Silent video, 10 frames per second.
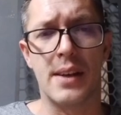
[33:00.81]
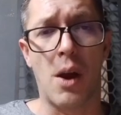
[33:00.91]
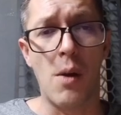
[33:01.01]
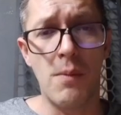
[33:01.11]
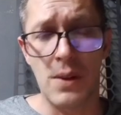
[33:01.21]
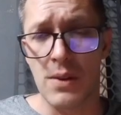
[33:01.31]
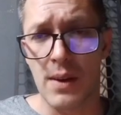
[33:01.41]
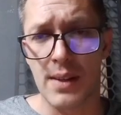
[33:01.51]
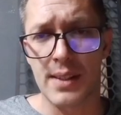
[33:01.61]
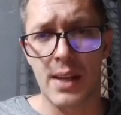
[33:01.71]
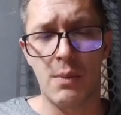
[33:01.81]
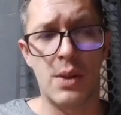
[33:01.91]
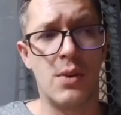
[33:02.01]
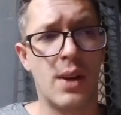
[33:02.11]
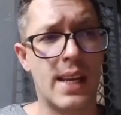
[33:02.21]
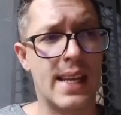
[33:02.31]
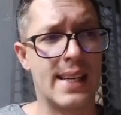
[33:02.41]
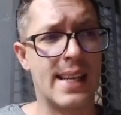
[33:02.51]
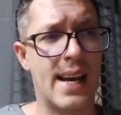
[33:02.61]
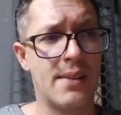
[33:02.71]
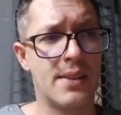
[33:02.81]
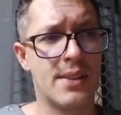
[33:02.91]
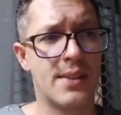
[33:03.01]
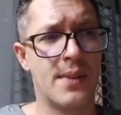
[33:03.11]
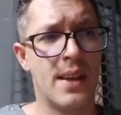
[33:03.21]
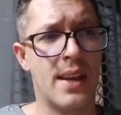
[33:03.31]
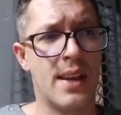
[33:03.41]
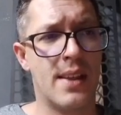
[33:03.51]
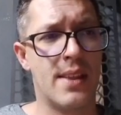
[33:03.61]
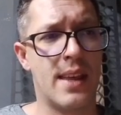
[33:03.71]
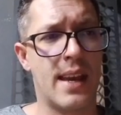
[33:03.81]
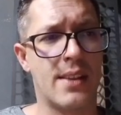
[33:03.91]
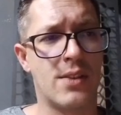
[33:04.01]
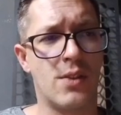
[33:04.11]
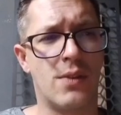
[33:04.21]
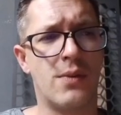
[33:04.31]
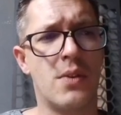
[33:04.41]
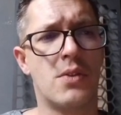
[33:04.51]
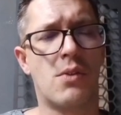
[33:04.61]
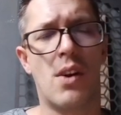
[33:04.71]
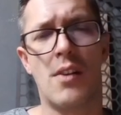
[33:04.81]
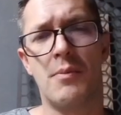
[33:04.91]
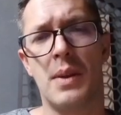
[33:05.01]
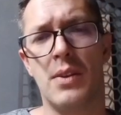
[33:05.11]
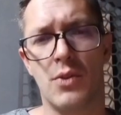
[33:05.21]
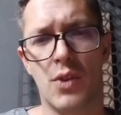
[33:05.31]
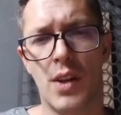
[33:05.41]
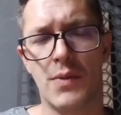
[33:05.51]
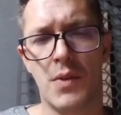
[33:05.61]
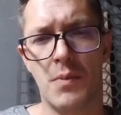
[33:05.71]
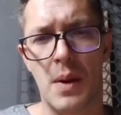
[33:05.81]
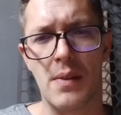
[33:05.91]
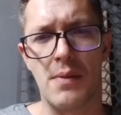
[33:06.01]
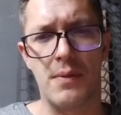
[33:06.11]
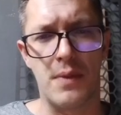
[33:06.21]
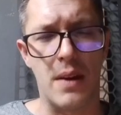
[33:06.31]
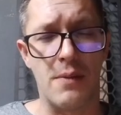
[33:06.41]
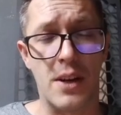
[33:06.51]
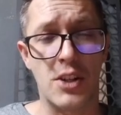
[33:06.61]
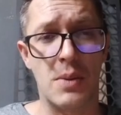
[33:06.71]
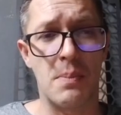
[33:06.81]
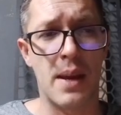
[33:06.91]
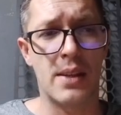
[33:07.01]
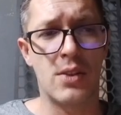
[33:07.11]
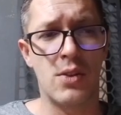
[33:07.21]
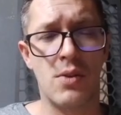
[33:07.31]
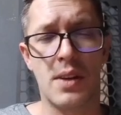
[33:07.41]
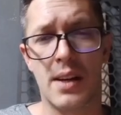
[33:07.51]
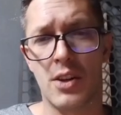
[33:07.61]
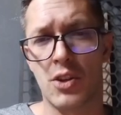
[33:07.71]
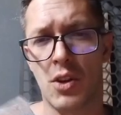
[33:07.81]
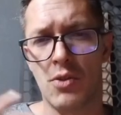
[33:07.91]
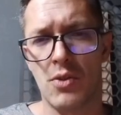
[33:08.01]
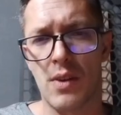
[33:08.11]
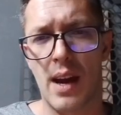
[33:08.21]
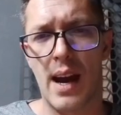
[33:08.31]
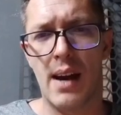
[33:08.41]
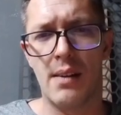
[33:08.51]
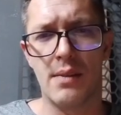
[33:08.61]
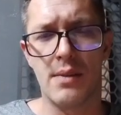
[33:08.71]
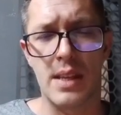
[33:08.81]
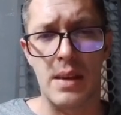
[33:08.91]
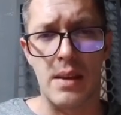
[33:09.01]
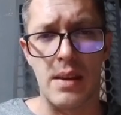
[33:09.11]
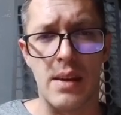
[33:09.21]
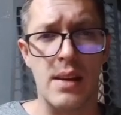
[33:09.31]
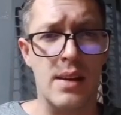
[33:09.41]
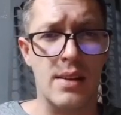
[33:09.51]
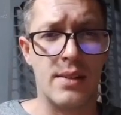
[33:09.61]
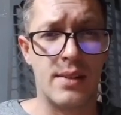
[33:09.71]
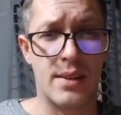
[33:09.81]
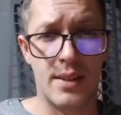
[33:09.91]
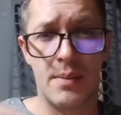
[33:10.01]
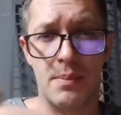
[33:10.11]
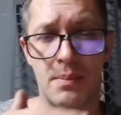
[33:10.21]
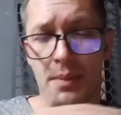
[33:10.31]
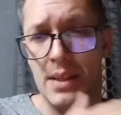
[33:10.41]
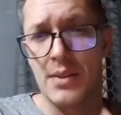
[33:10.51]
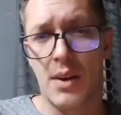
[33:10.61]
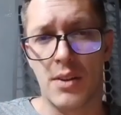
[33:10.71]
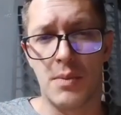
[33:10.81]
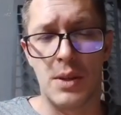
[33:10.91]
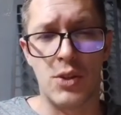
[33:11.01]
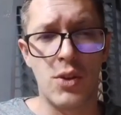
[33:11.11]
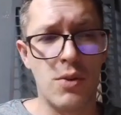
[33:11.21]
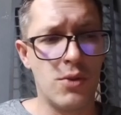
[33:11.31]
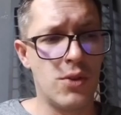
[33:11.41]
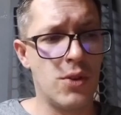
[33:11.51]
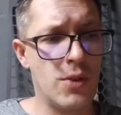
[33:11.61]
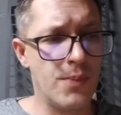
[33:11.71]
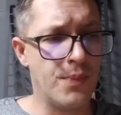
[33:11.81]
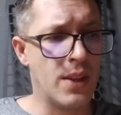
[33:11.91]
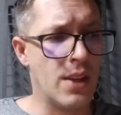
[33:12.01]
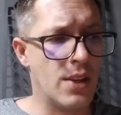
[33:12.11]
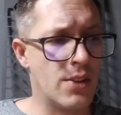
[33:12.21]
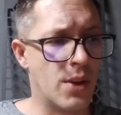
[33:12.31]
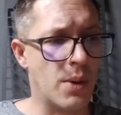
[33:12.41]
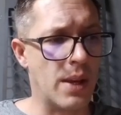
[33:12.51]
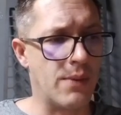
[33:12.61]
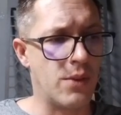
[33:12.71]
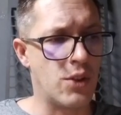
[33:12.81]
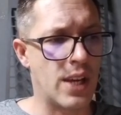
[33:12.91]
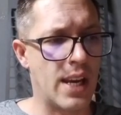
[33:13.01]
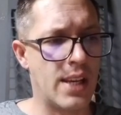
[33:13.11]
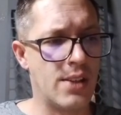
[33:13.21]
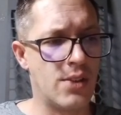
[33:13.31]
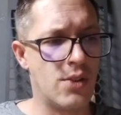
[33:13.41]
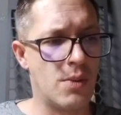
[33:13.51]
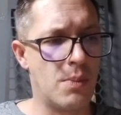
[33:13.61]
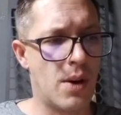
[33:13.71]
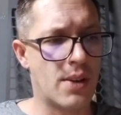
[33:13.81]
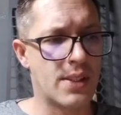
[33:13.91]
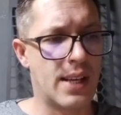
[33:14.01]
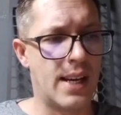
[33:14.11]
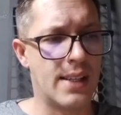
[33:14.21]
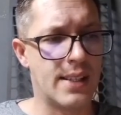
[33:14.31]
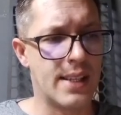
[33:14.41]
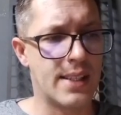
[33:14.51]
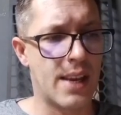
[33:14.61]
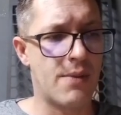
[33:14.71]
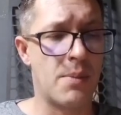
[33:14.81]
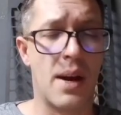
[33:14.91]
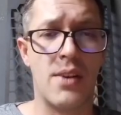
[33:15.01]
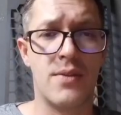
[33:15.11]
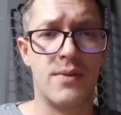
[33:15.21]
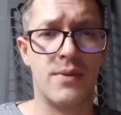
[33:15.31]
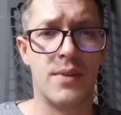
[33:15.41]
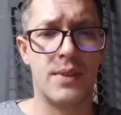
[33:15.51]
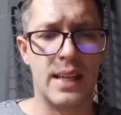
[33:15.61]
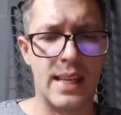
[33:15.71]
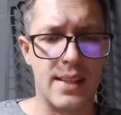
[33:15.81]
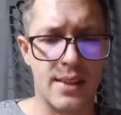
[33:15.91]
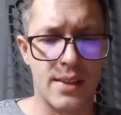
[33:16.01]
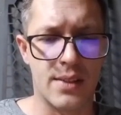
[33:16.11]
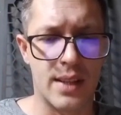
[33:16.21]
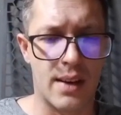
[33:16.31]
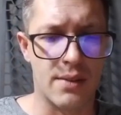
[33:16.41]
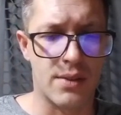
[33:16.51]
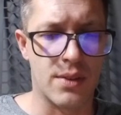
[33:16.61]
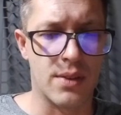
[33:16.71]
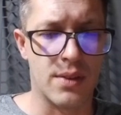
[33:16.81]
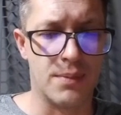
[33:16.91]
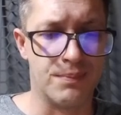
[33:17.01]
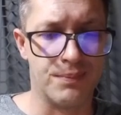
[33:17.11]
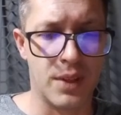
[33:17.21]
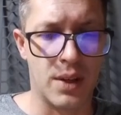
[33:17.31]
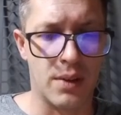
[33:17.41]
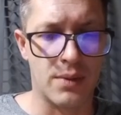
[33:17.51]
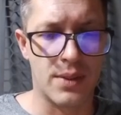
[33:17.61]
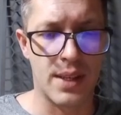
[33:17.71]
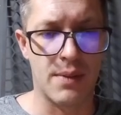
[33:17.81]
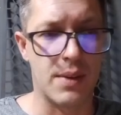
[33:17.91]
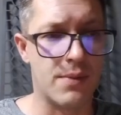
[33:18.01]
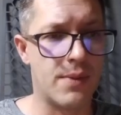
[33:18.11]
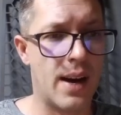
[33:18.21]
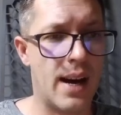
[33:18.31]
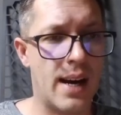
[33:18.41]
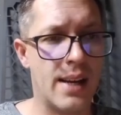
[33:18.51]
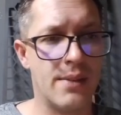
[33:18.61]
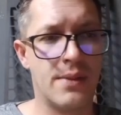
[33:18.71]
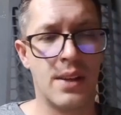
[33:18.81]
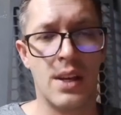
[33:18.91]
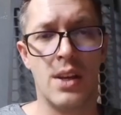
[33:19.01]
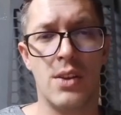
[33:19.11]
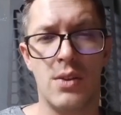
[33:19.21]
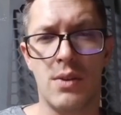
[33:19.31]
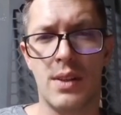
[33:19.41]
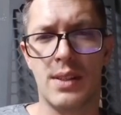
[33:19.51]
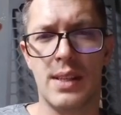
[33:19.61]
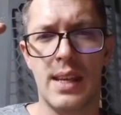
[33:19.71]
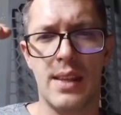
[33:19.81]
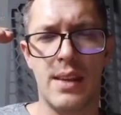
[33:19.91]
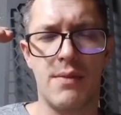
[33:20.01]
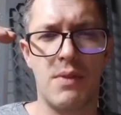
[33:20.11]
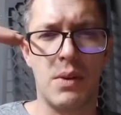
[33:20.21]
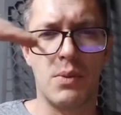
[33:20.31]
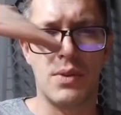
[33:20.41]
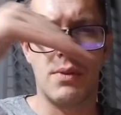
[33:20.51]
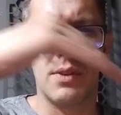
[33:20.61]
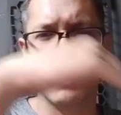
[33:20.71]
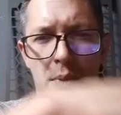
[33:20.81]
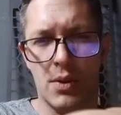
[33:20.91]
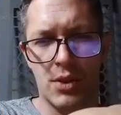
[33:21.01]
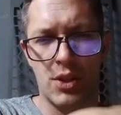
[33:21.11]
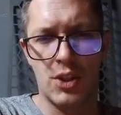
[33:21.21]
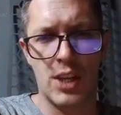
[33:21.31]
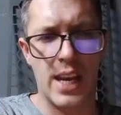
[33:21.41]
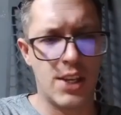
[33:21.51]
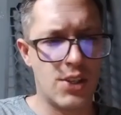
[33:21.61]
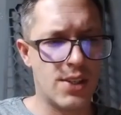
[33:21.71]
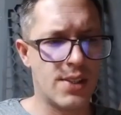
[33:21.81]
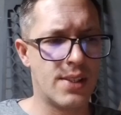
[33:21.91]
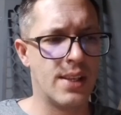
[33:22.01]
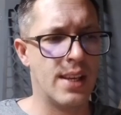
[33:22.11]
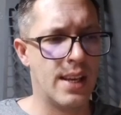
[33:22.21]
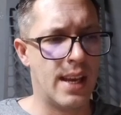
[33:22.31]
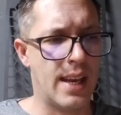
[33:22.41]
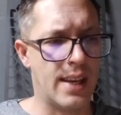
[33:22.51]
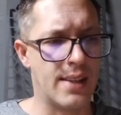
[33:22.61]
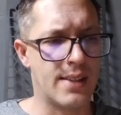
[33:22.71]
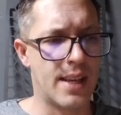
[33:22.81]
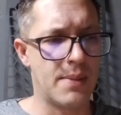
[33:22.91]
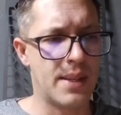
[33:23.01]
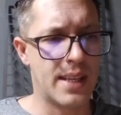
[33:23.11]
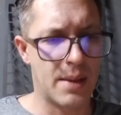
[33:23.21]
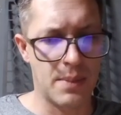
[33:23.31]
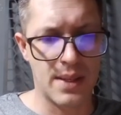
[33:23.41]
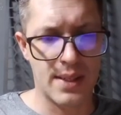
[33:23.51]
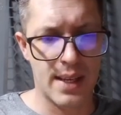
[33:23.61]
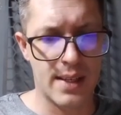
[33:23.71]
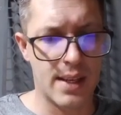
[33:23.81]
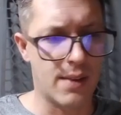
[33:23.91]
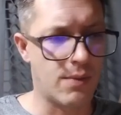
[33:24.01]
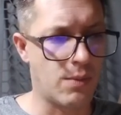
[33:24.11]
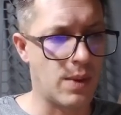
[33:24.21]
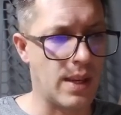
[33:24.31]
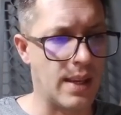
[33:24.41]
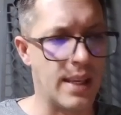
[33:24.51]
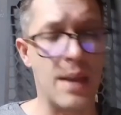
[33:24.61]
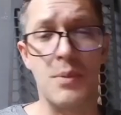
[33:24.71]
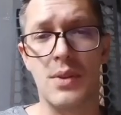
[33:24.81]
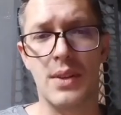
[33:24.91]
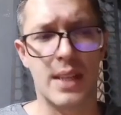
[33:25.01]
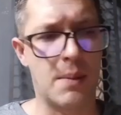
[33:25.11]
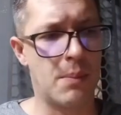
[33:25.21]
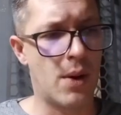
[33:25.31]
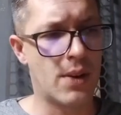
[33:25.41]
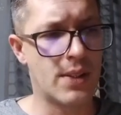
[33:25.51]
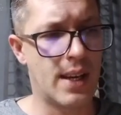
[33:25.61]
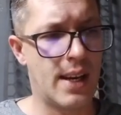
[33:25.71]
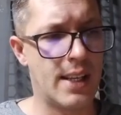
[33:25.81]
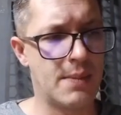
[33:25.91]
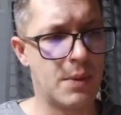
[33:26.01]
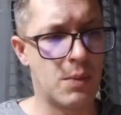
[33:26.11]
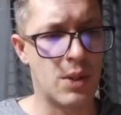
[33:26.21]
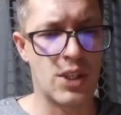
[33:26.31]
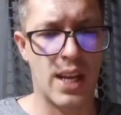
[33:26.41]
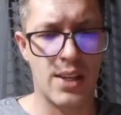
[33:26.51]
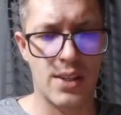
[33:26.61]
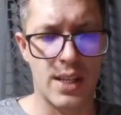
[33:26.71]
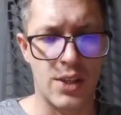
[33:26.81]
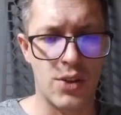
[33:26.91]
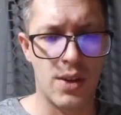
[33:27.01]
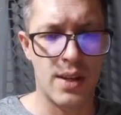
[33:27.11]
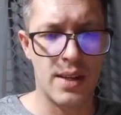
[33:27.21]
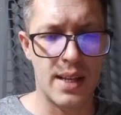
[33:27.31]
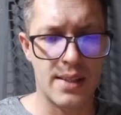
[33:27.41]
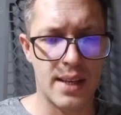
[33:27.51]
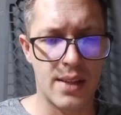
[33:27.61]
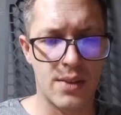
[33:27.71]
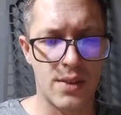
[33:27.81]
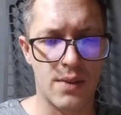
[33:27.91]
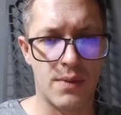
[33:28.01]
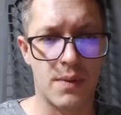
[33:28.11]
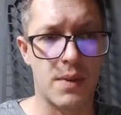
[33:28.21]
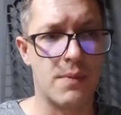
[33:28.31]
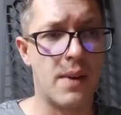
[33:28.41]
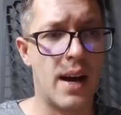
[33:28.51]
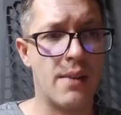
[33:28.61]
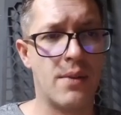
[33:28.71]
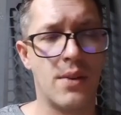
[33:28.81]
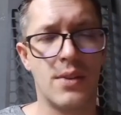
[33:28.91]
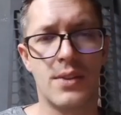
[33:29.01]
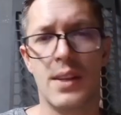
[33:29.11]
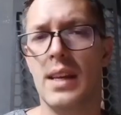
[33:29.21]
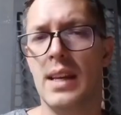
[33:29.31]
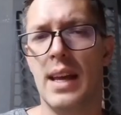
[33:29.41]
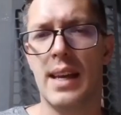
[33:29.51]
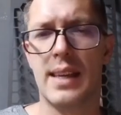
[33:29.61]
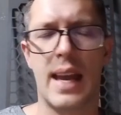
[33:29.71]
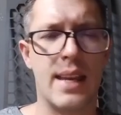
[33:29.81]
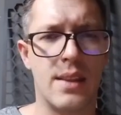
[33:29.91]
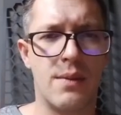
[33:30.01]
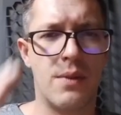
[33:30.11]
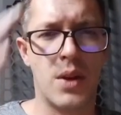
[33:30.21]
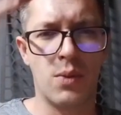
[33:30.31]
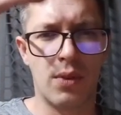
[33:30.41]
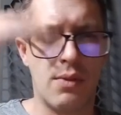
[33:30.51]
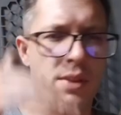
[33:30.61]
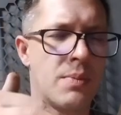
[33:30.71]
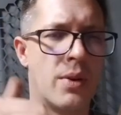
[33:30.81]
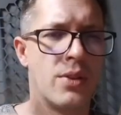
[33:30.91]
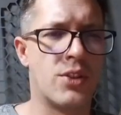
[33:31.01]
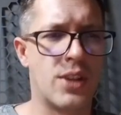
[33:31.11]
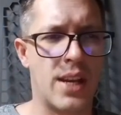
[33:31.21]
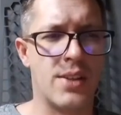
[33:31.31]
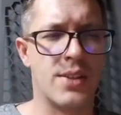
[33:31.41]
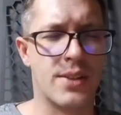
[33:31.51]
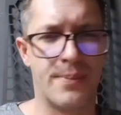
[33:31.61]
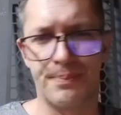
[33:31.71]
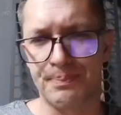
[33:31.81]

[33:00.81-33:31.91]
hopefully you understand when you're looking at loudness that your first graph, being your transfer function magnitude, kind of shows you how the system is going to be tuned to. So if you change your box size, let's say from 150 liters down to, you know, 75, you can see the frequency response changes. The same thing can be said if we keep to the same box size, but we change the tuning, let's say to 55 hertz. Again, the frequency response changes.